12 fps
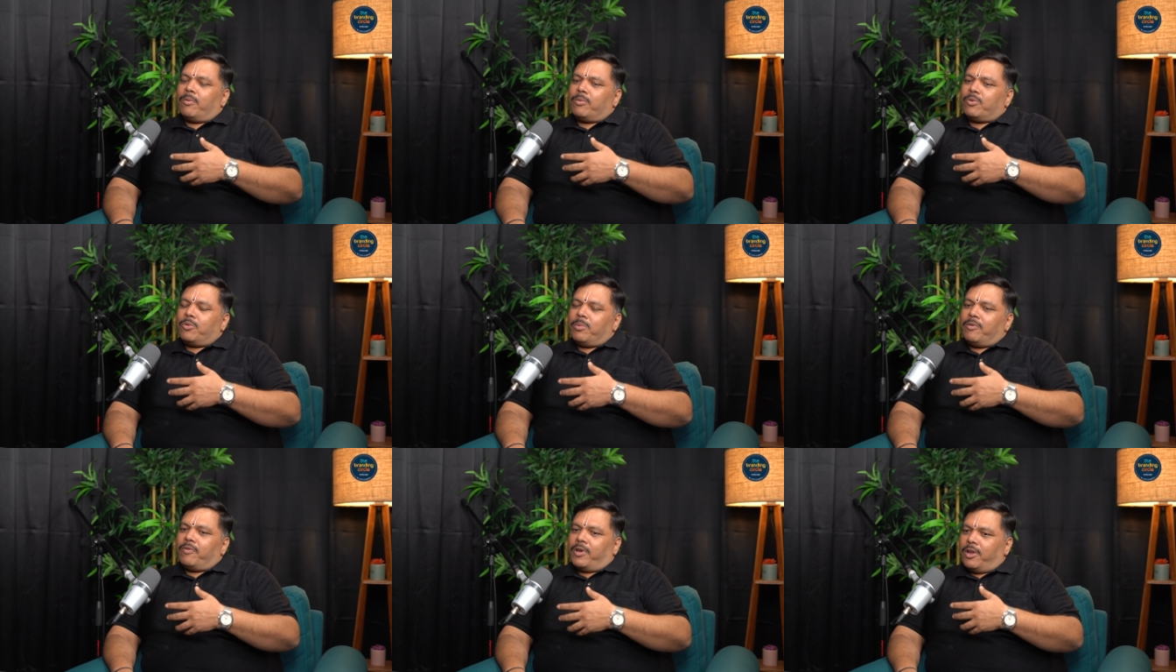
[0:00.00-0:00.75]
to be
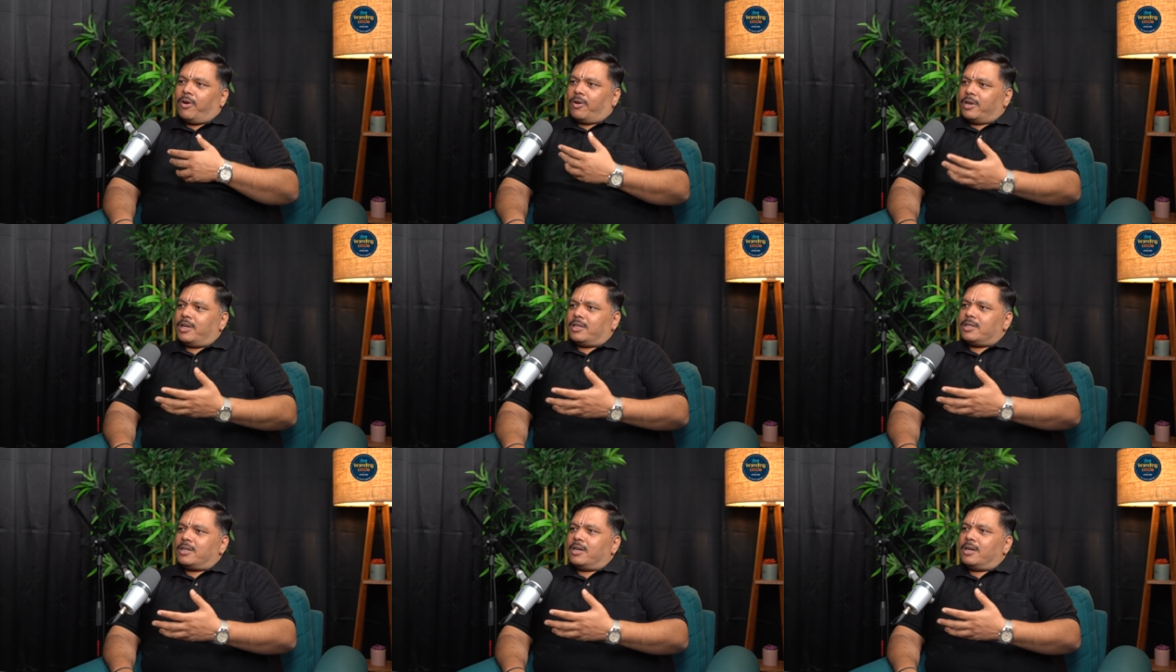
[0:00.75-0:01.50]
very
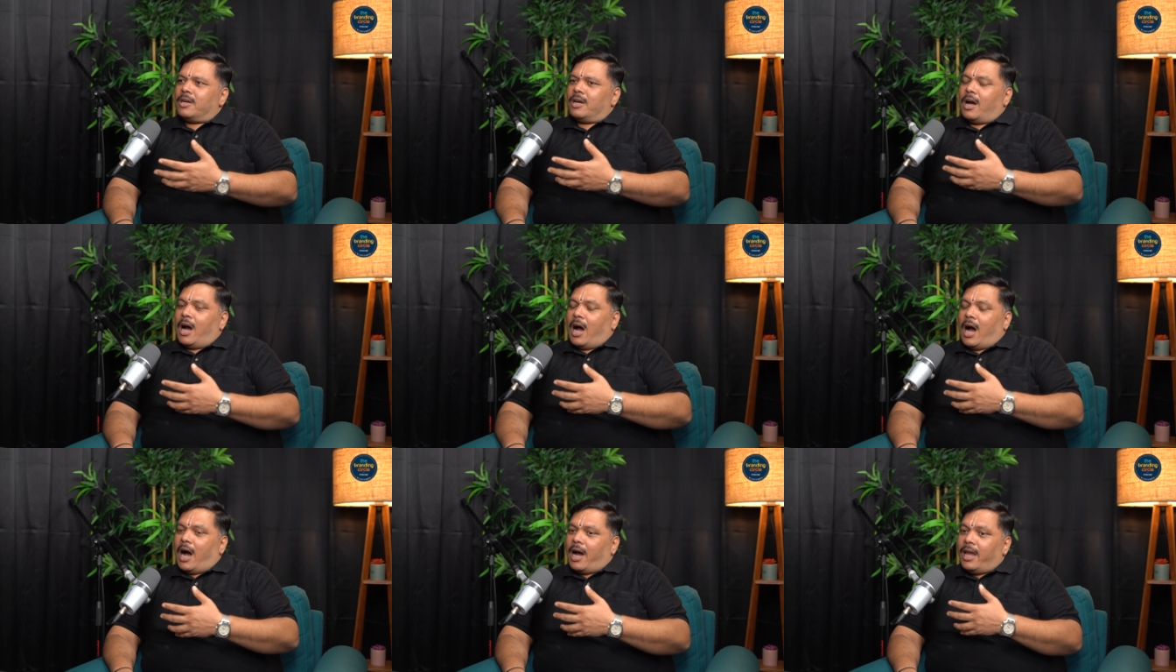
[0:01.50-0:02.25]
honest,
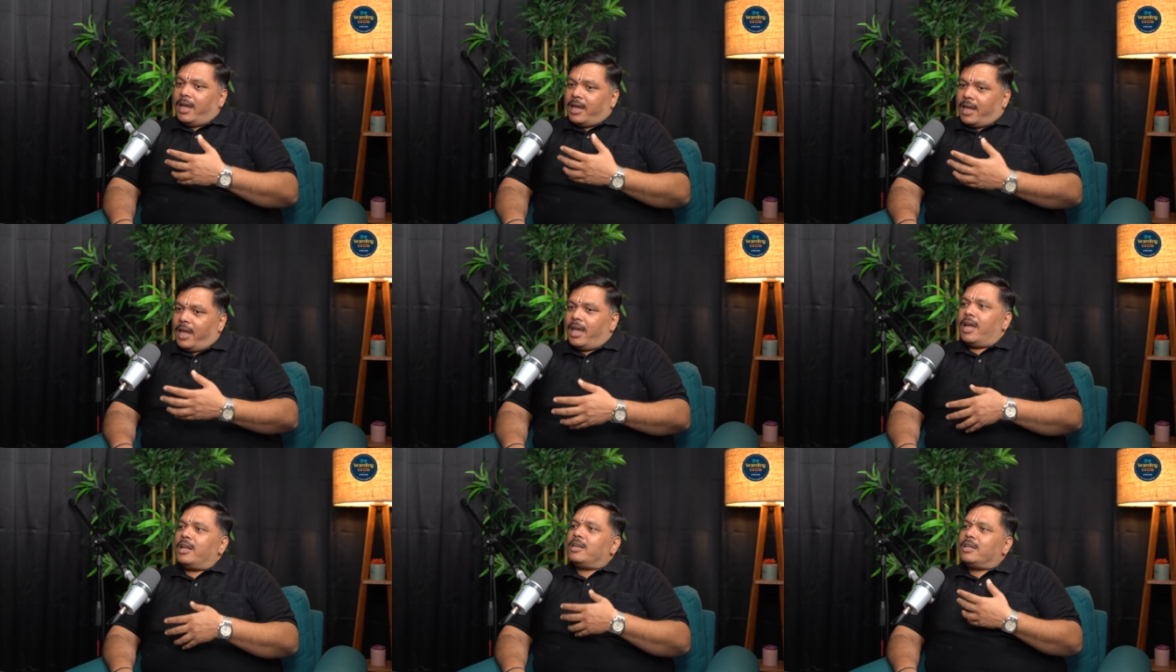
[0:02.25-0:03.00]
I
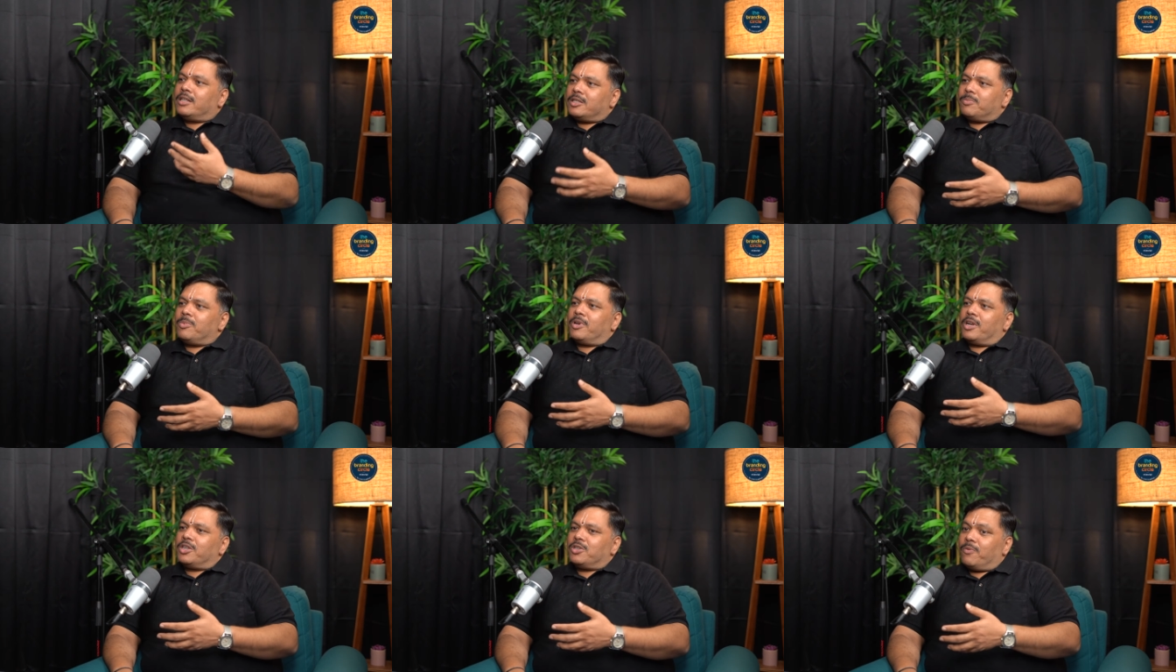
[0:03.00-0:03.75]
get
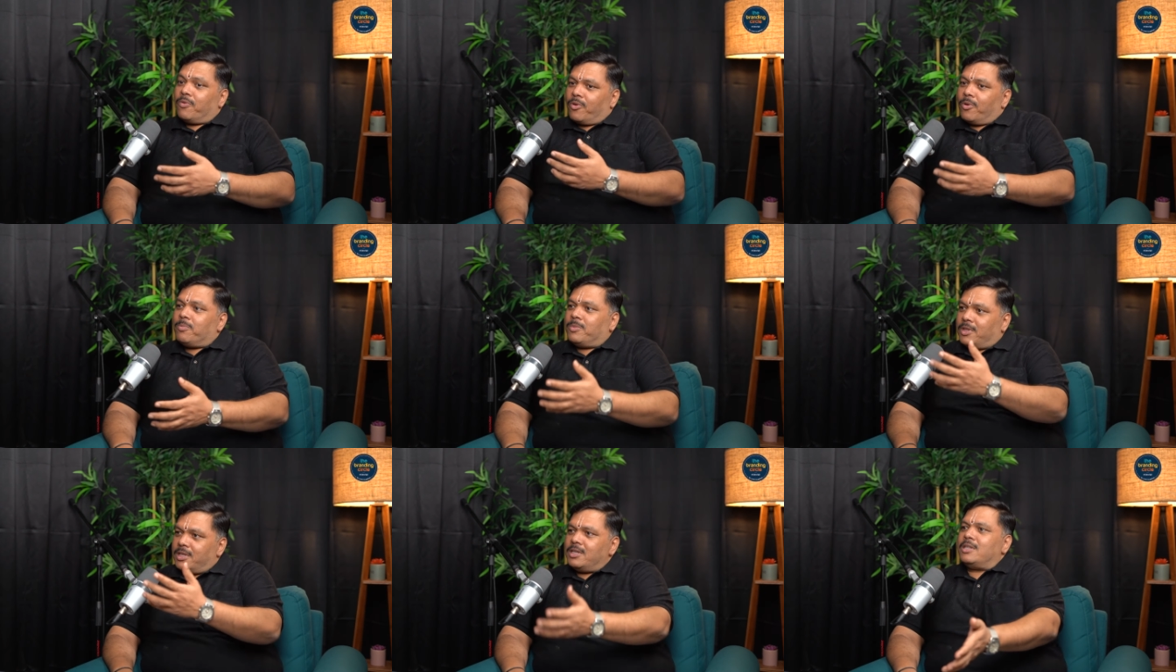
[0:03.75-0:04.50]
inspiration from
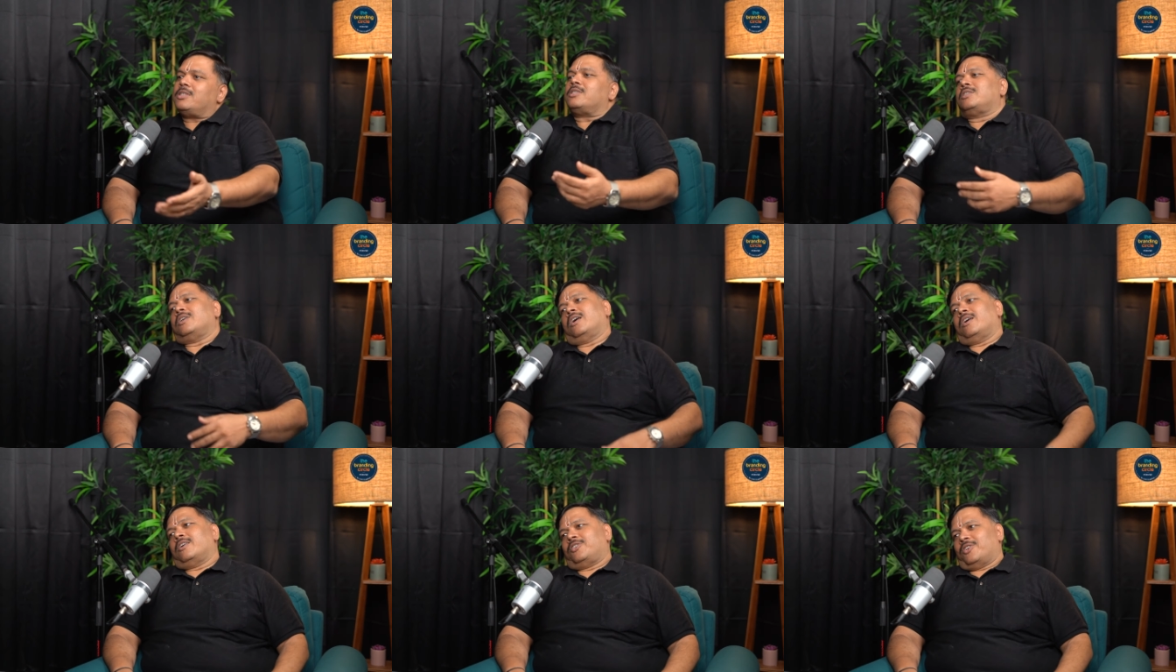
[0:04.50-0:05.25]
this
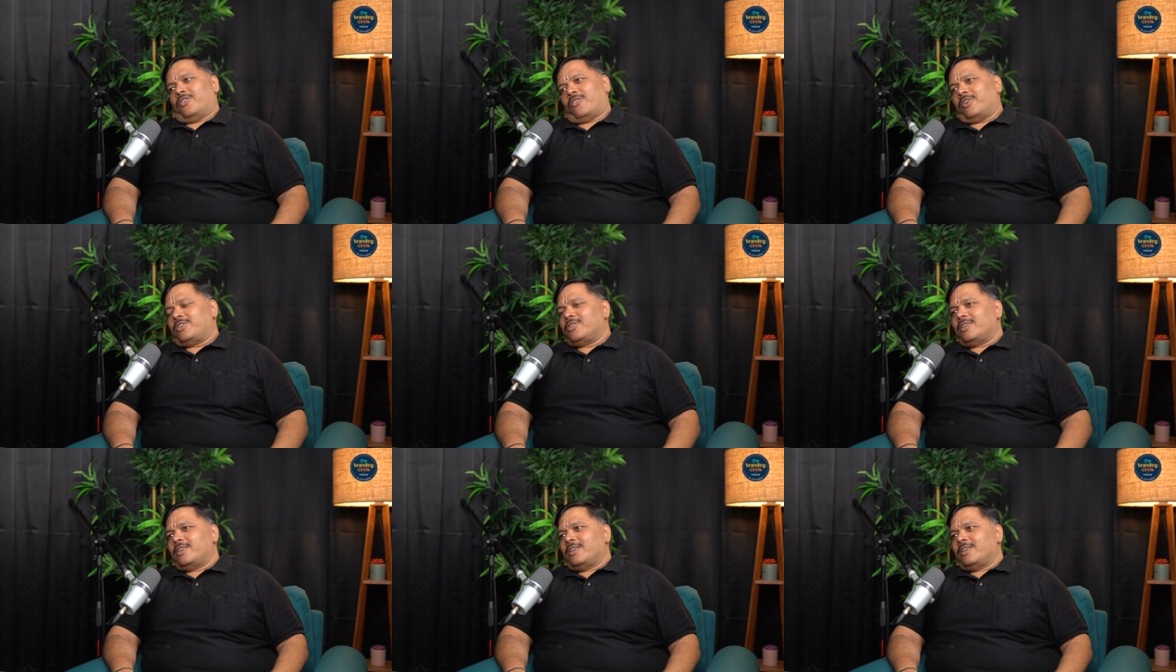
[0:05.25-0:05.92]
younger generation.